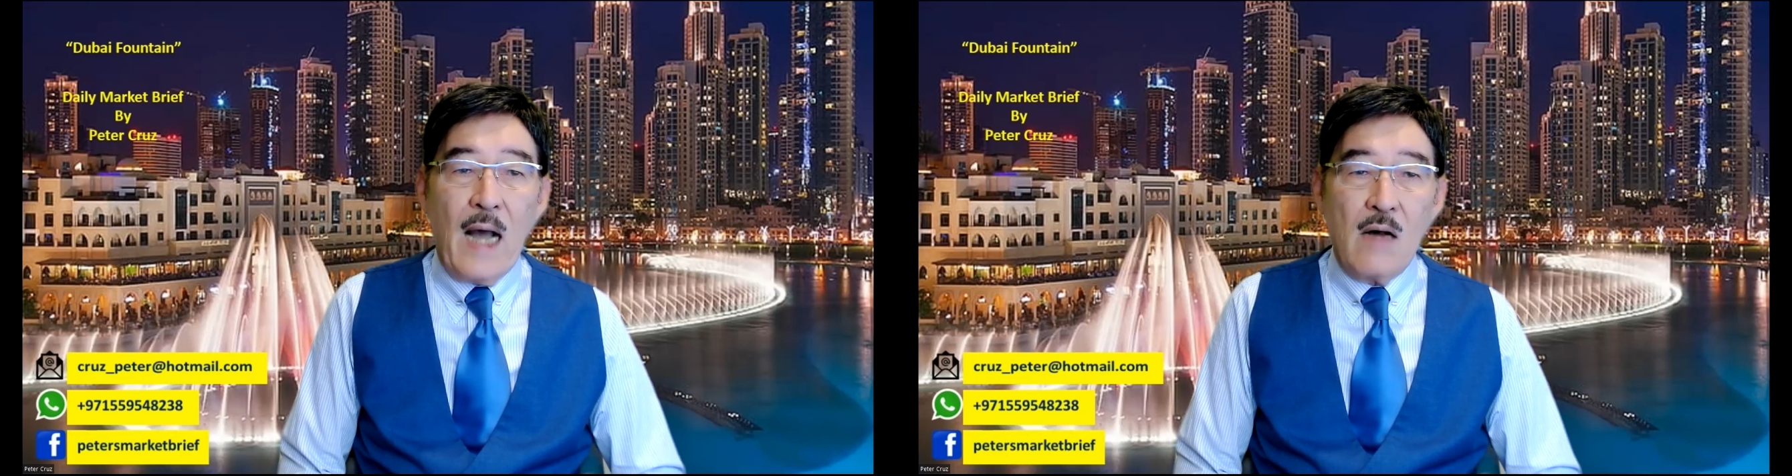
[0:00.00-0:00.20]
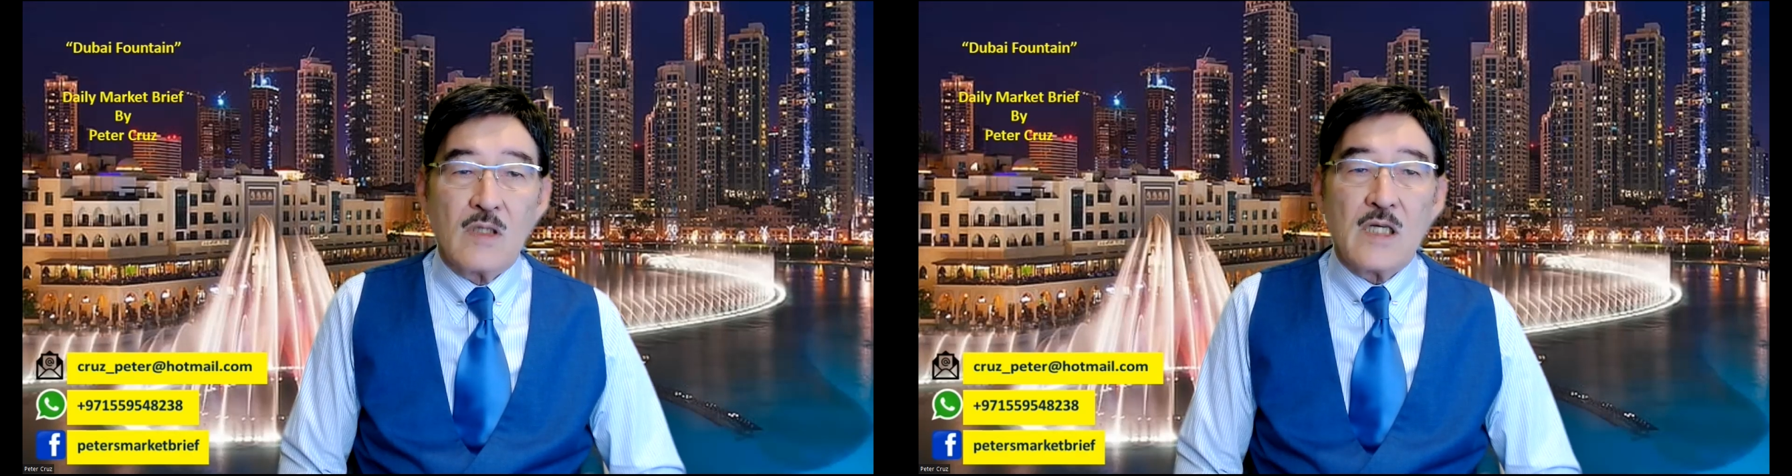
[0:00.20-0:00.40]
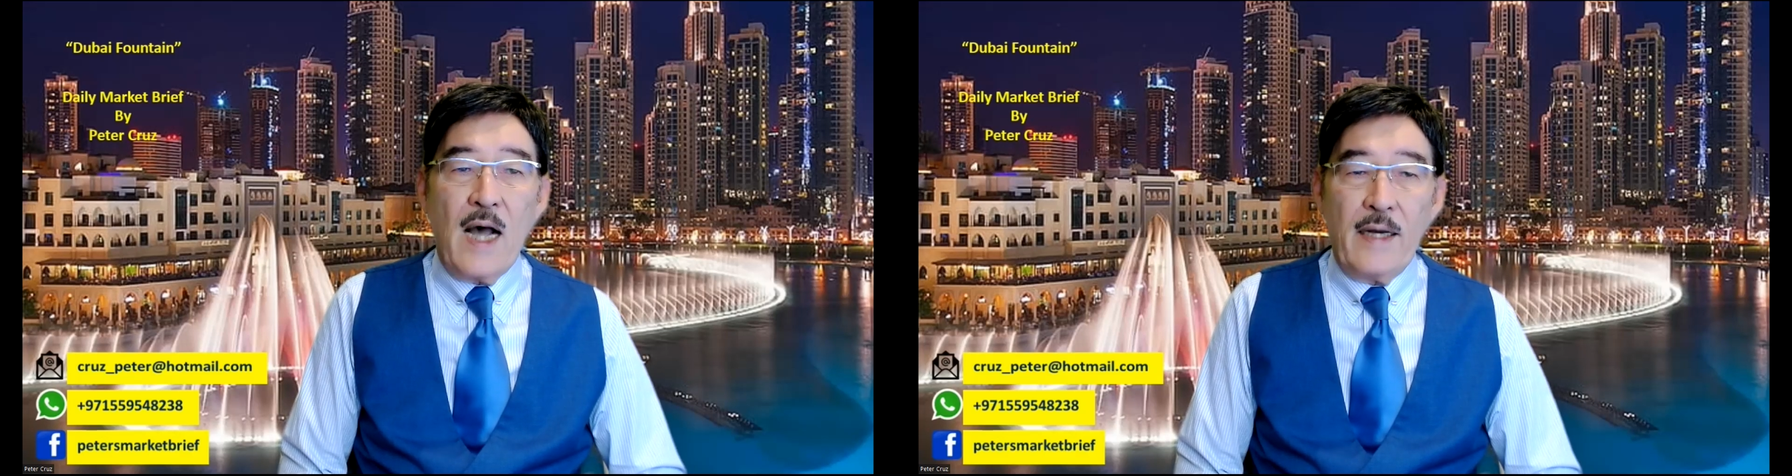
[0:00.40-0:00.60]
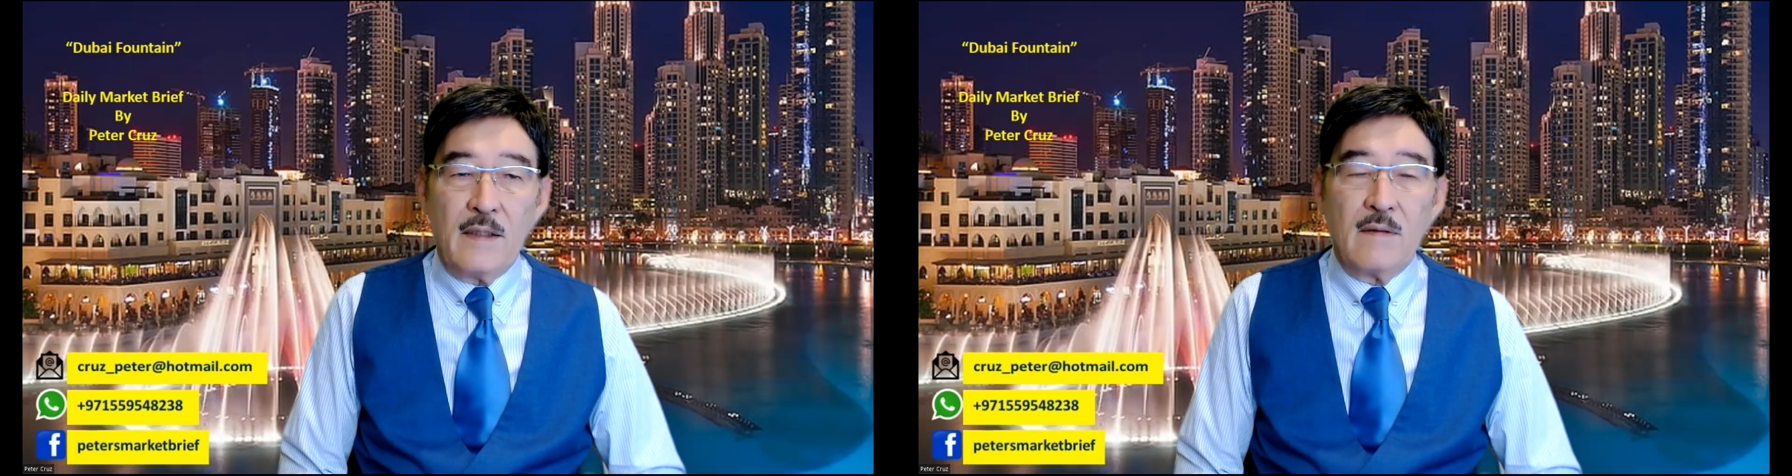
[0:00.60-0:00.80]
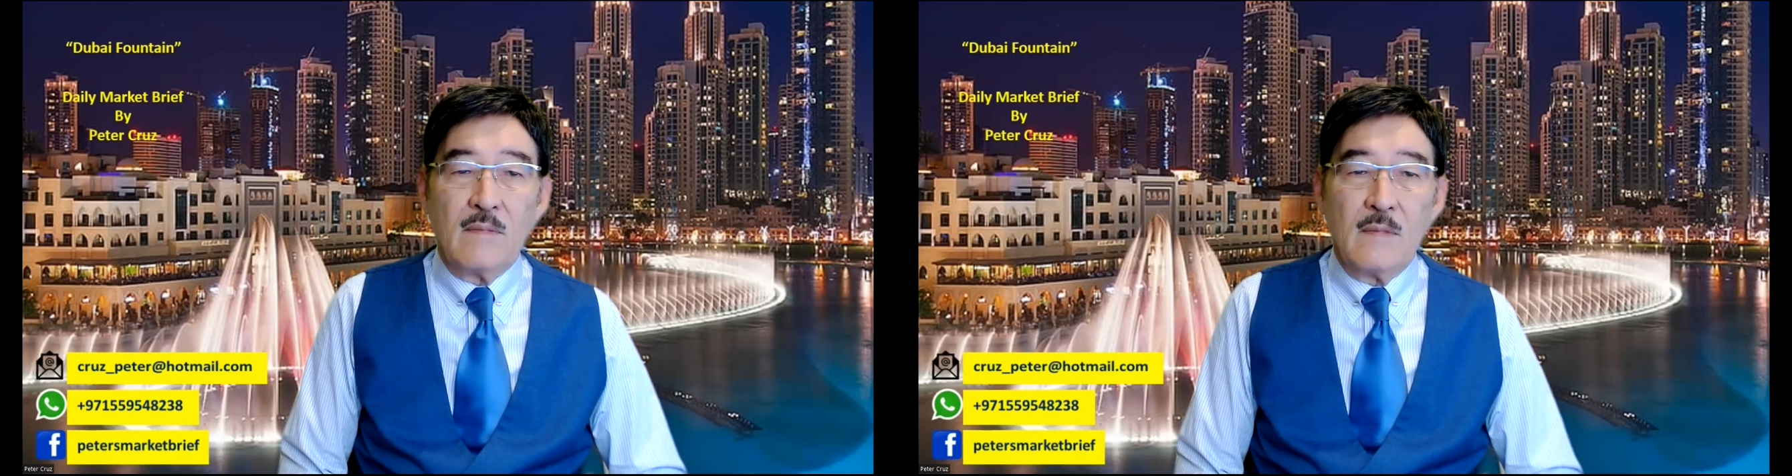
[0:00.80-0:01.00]
downside
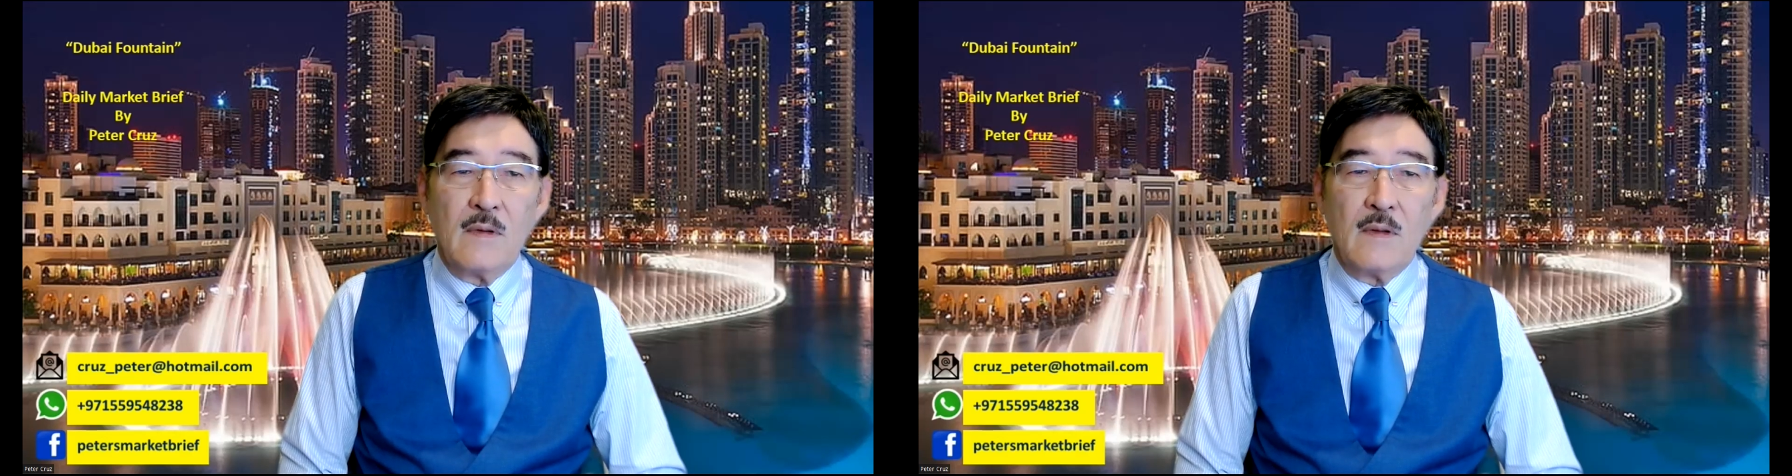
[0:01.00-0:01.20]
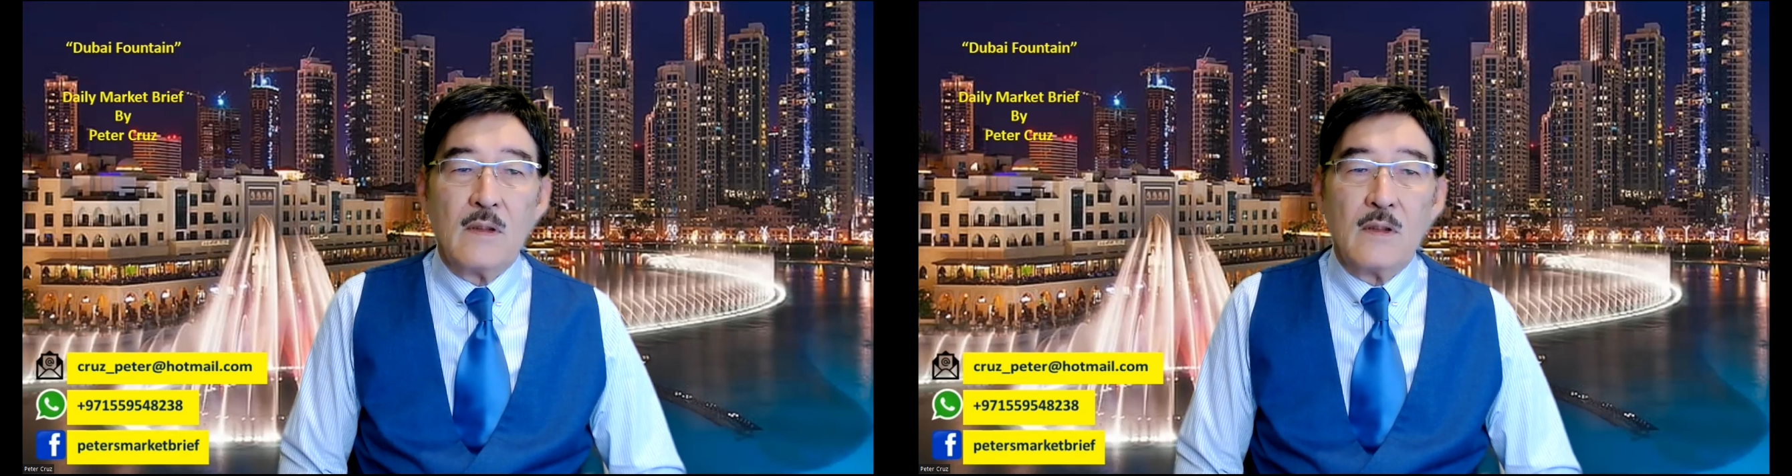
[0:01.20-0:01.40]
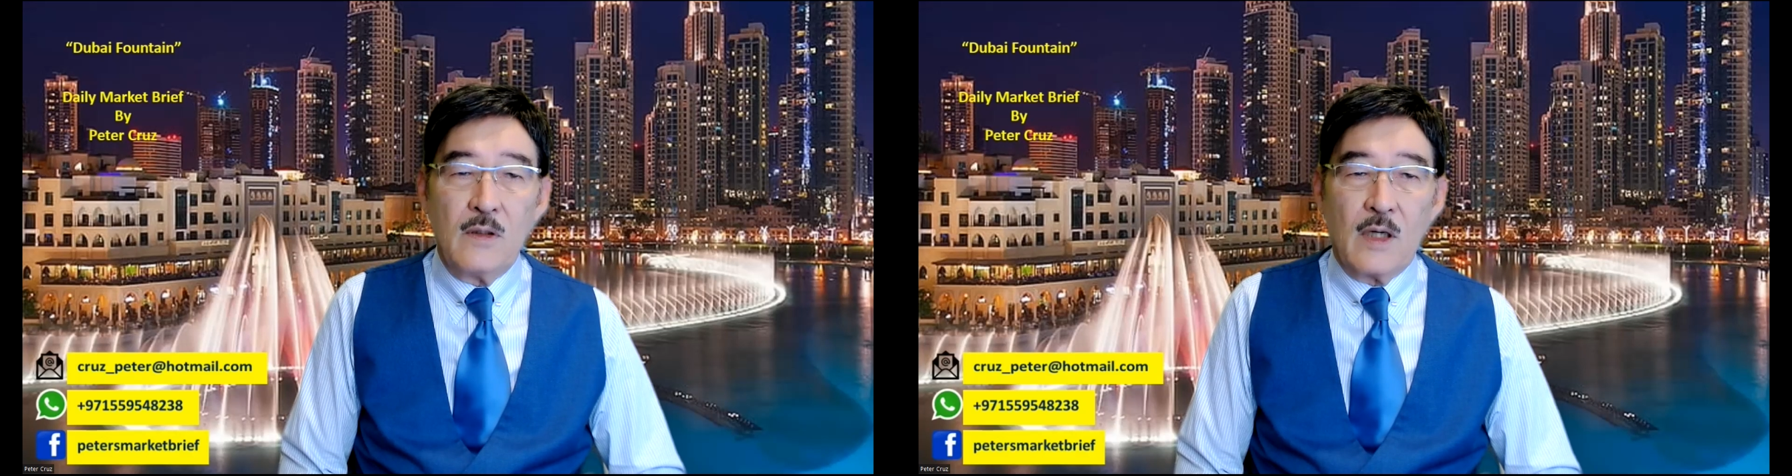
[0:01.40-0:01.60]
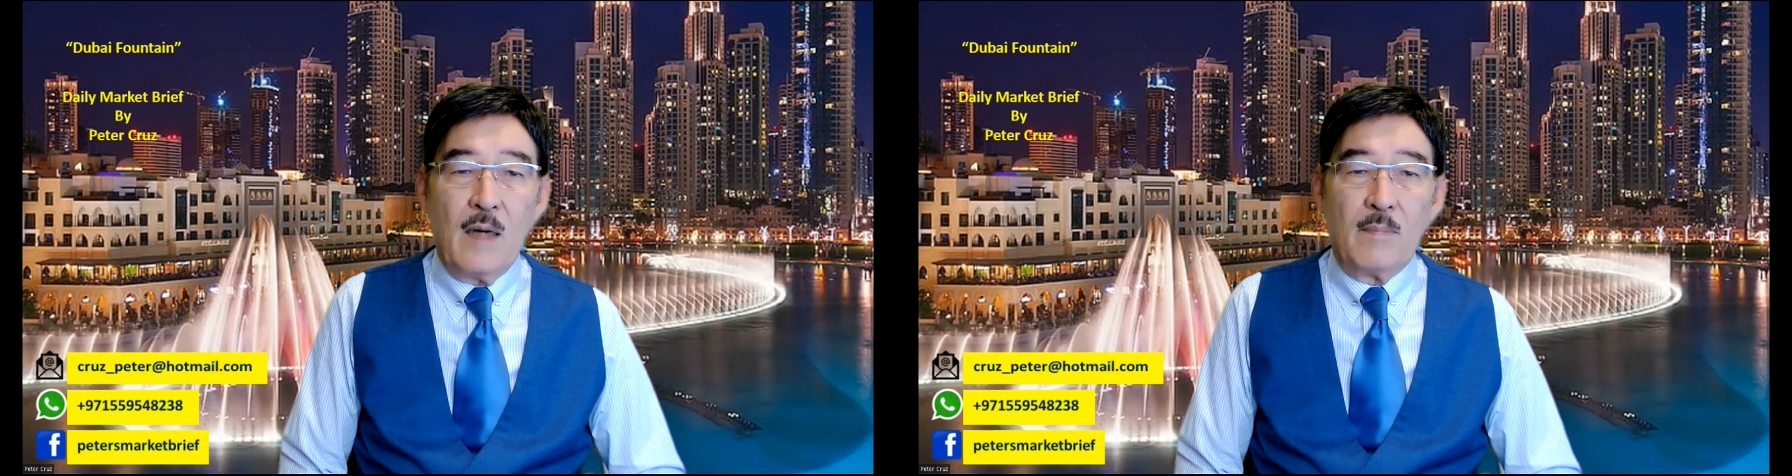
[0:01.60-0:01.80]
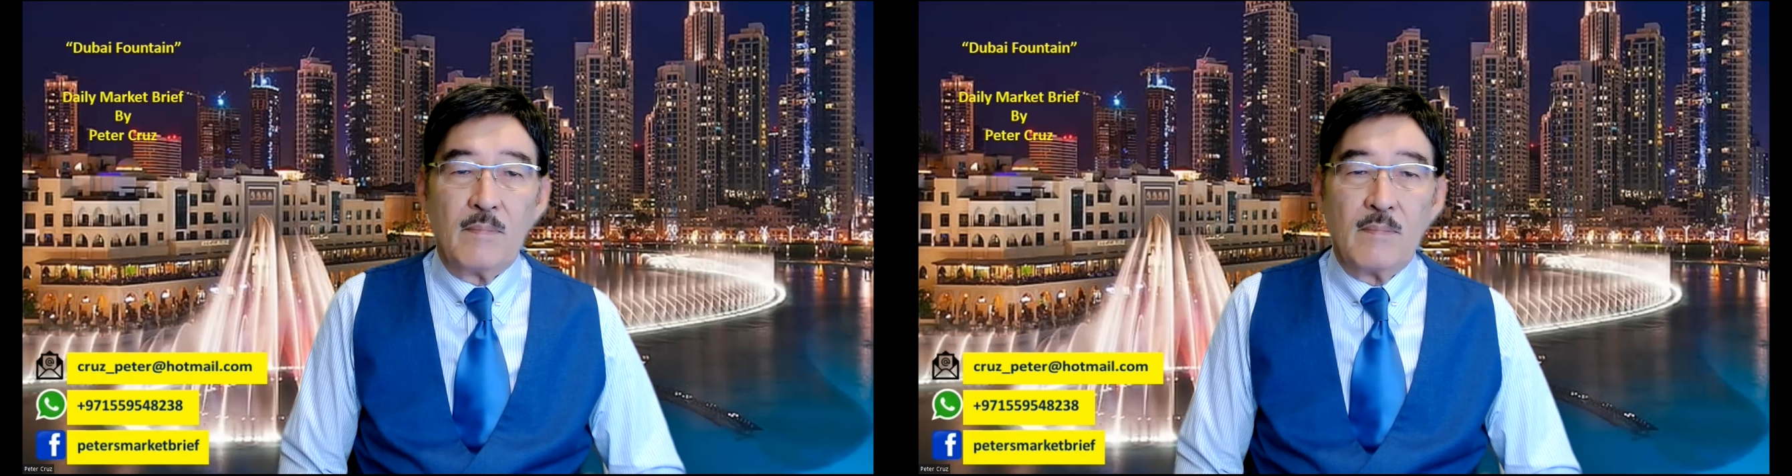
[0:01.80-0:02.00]
to
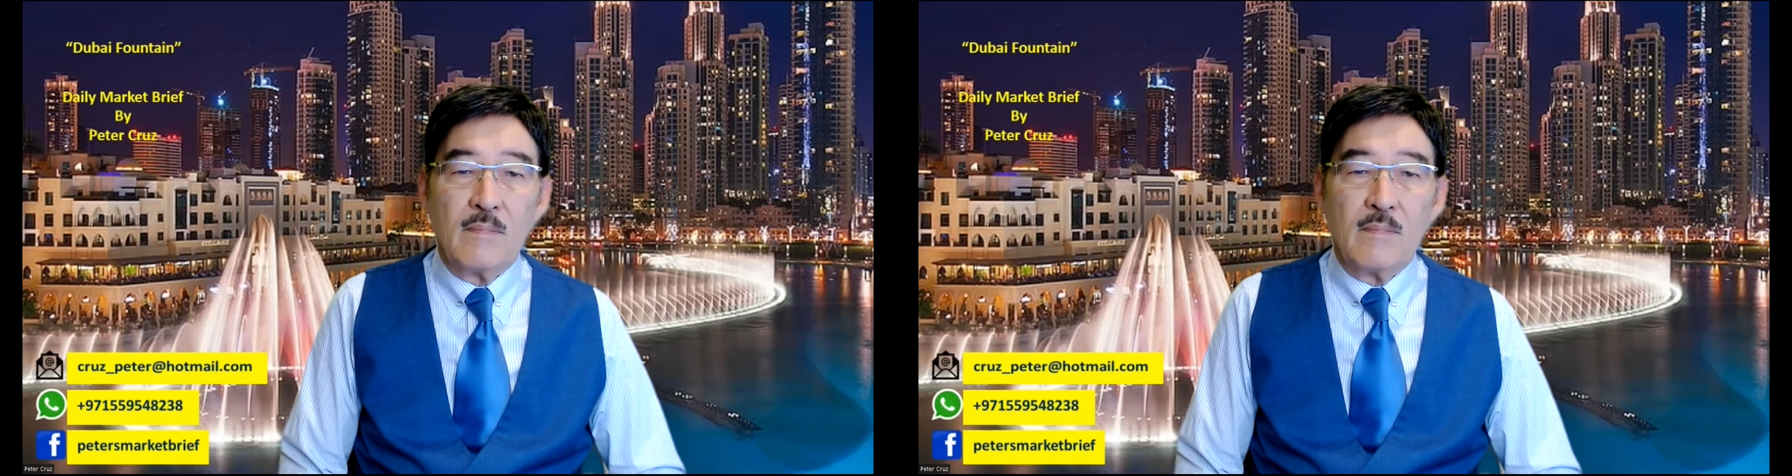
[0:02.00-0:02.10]
come.